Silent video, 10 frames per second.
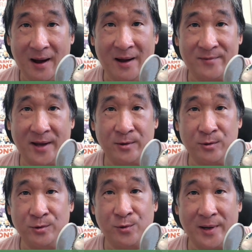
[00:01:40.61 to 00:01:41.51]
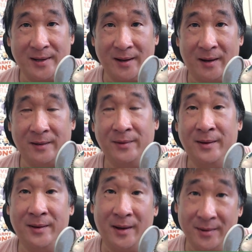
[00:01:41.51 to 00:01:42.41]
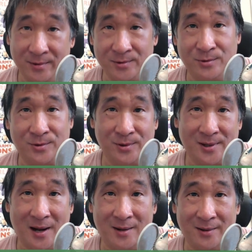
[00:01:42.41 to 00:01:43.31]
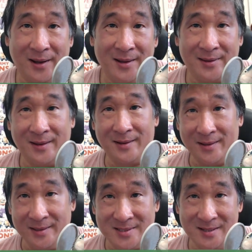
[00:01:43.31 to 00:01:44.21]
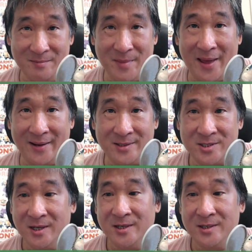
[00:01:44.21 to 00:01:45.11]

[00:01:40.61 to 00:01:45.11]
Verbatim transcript: I've got to go and create another Google account that isn't managed